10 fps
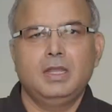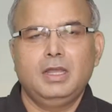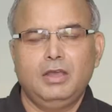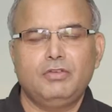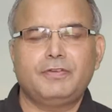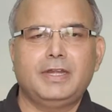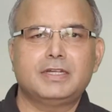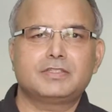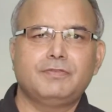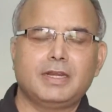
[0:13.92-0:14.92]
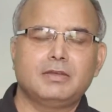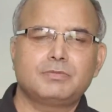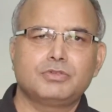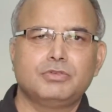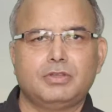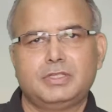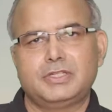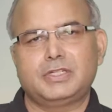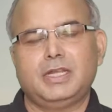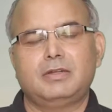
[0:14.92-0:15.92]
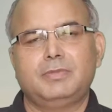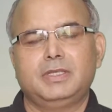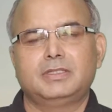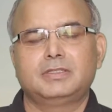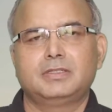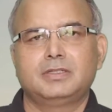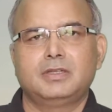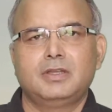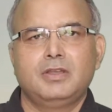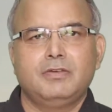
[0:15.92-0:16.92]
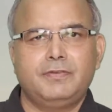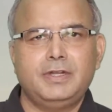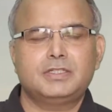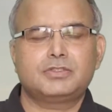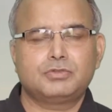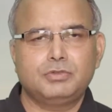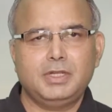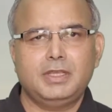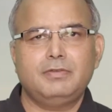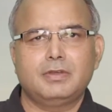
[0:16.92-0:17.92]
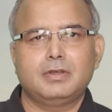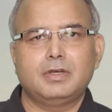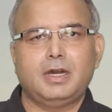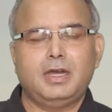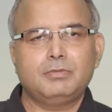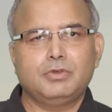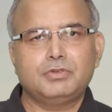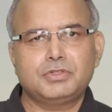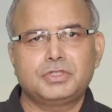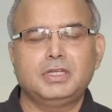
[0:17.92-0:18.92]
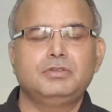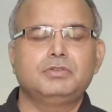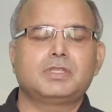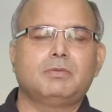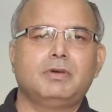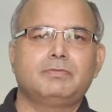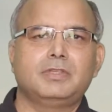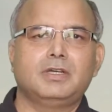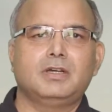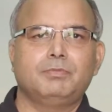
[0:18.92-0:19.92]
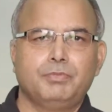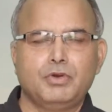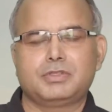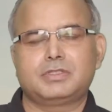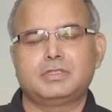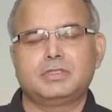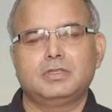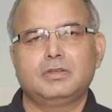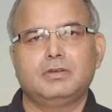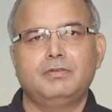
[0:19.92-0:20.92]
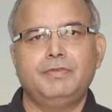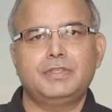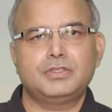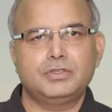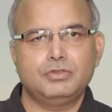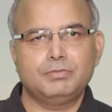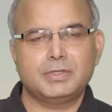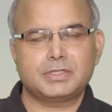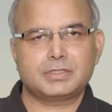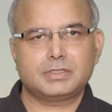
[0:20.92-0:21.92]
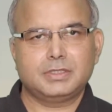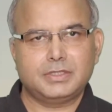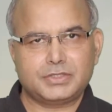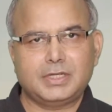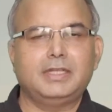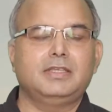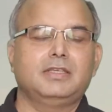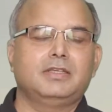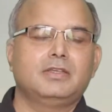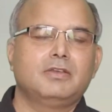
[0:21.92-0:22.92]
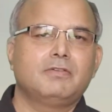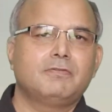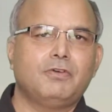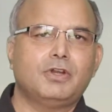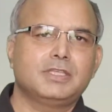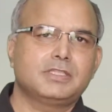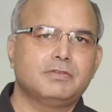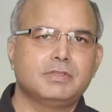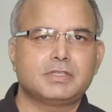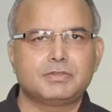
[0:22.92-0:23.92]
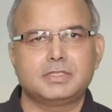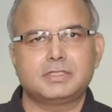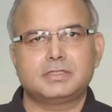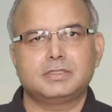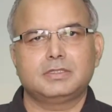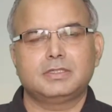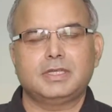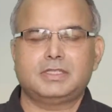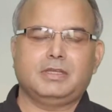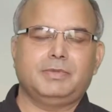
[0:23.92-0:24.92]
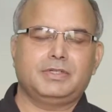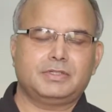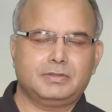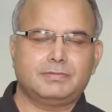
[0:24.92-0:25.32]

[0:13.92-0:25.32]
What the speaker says: Hello friends, welcome to Awdhesh Academy. Friends, today I am going to tell you some of the books which you must study for the civil services examination.